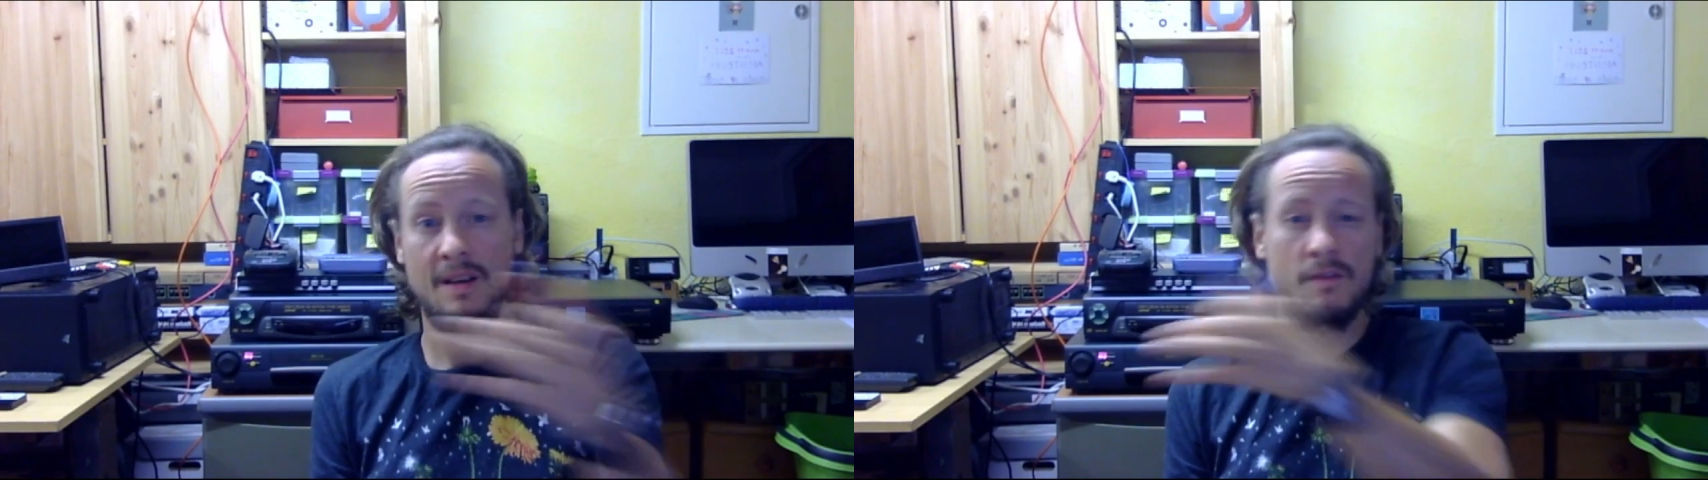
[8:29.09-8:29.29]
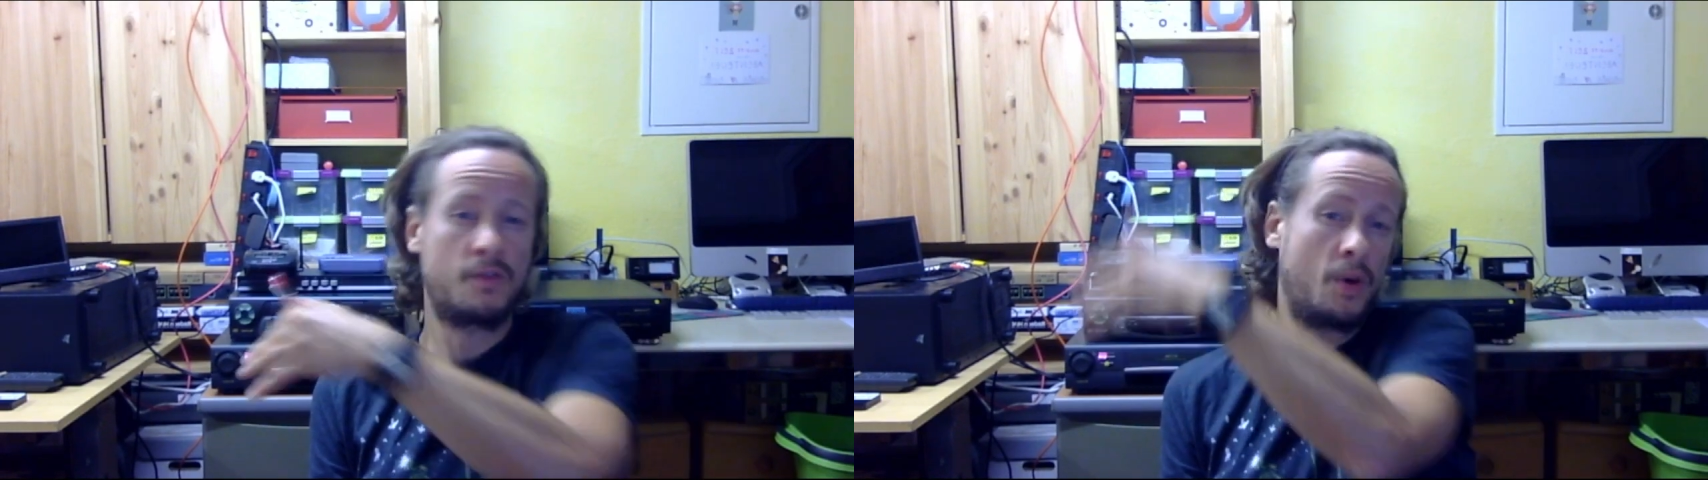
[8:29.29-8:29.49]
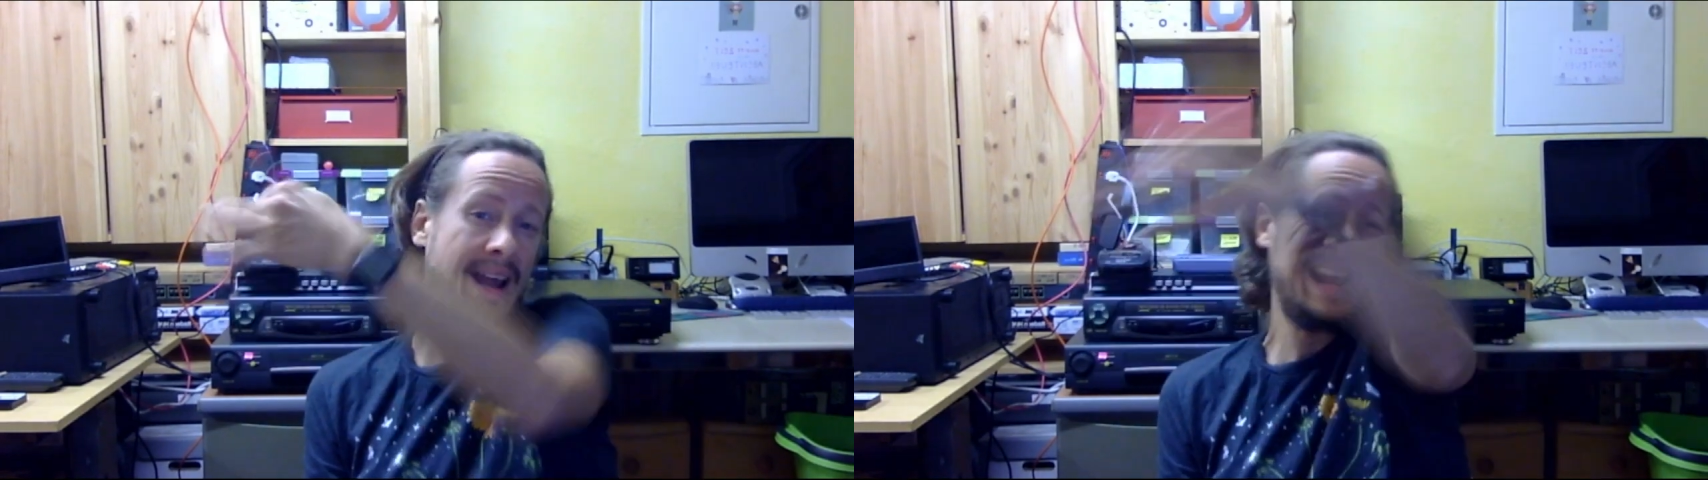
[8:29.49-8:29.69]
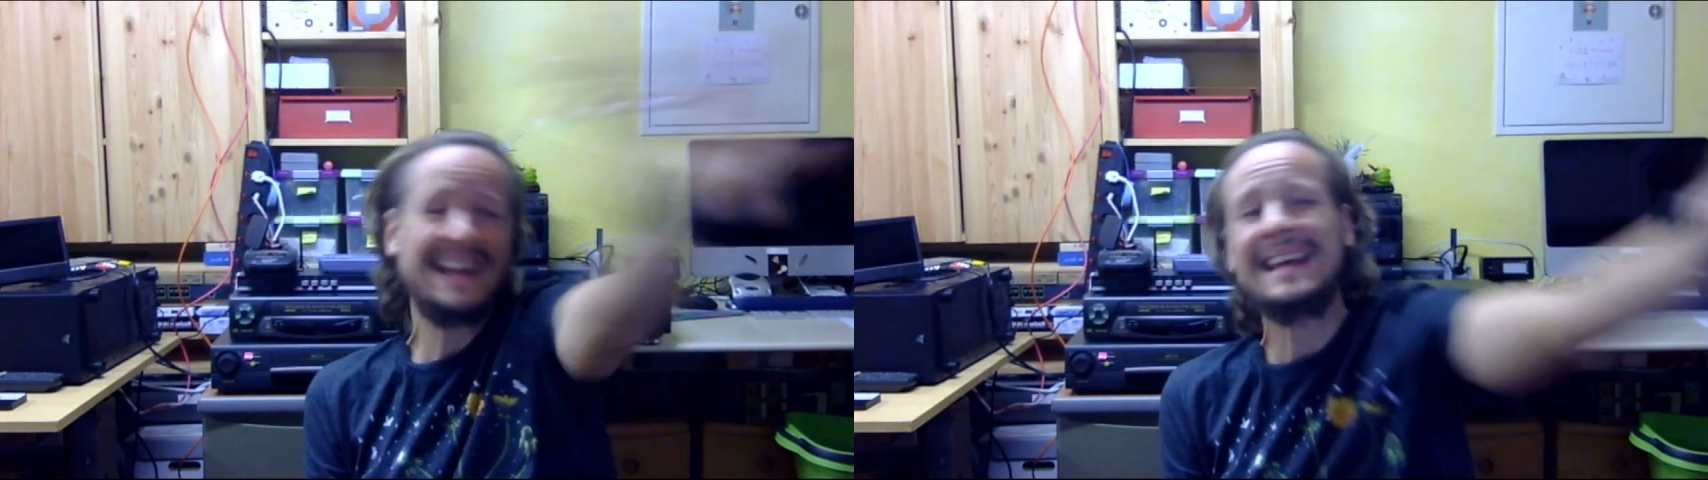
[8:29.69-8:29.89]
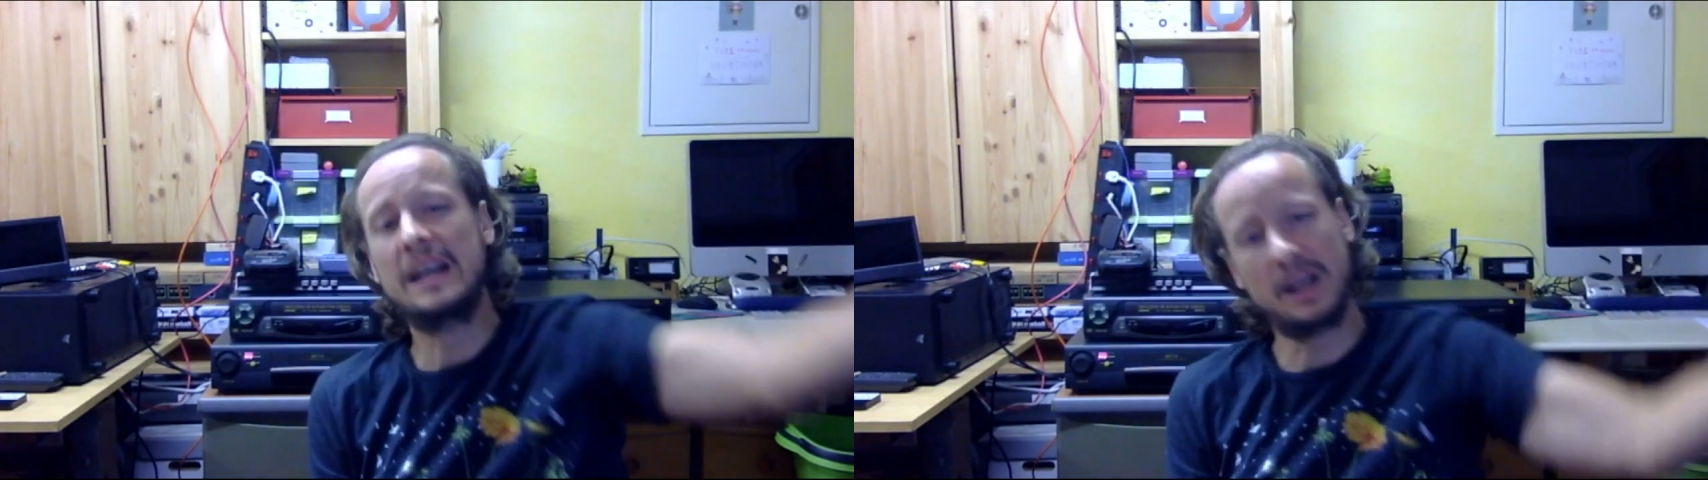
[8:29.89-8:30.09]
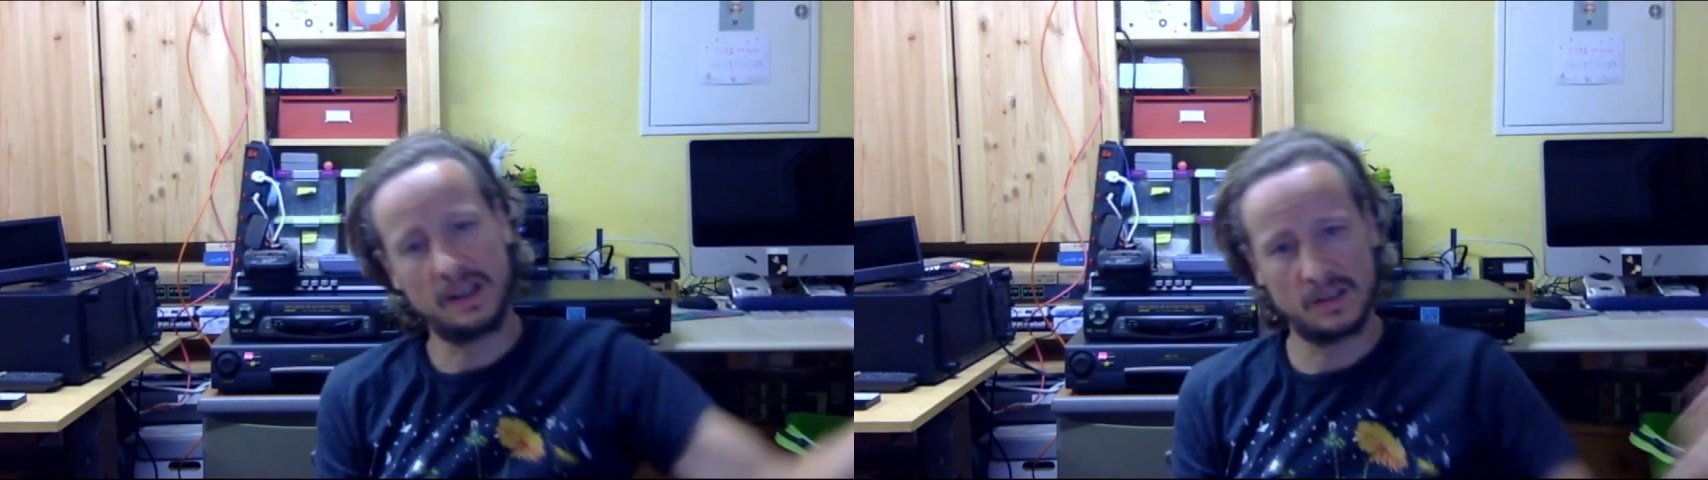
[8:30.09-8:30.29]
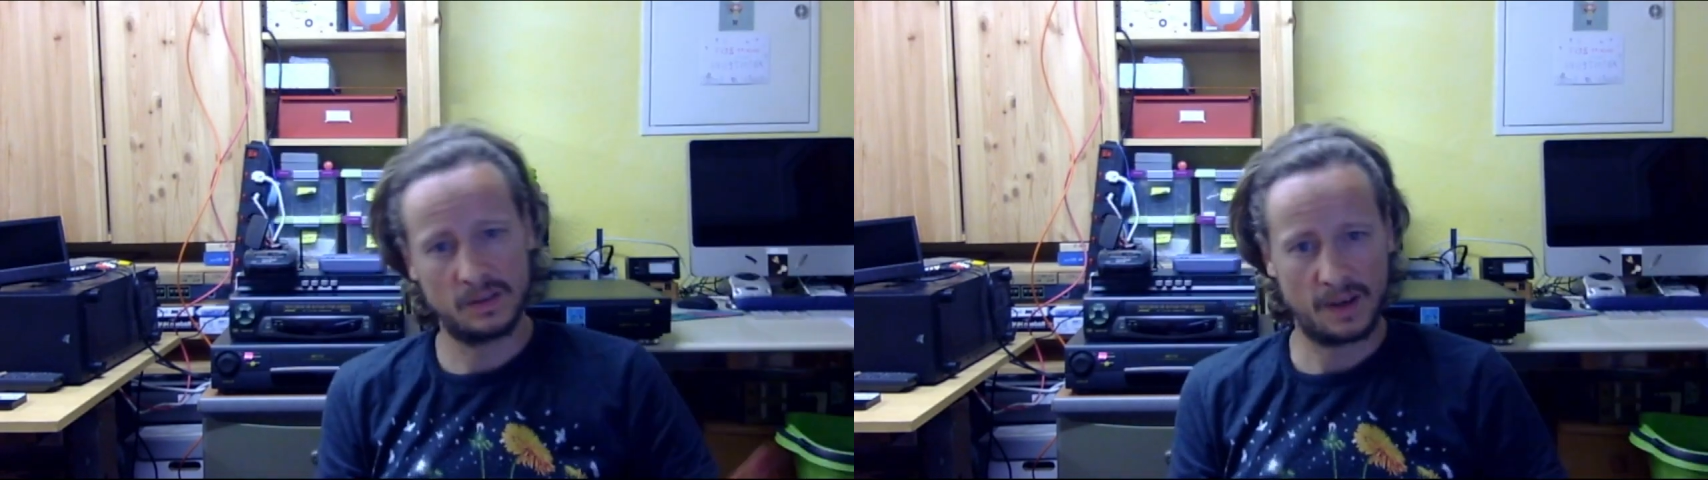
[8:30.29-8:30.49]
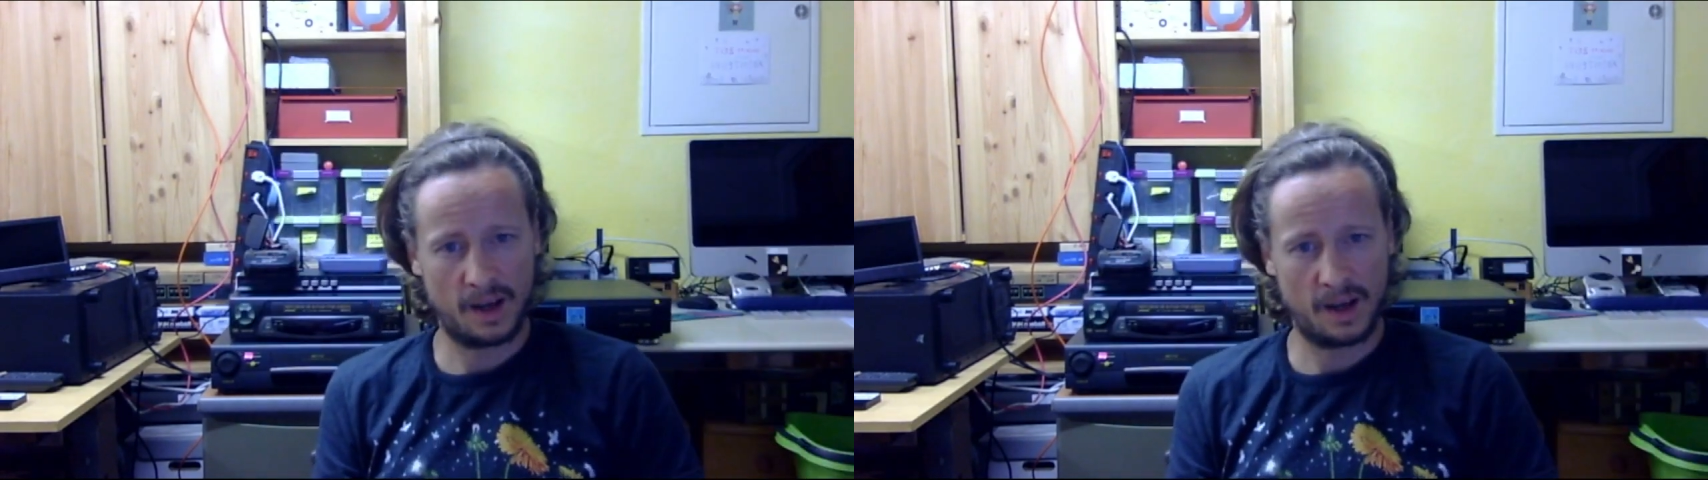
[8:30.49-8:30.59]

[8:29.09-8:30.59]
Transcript: for any kinds of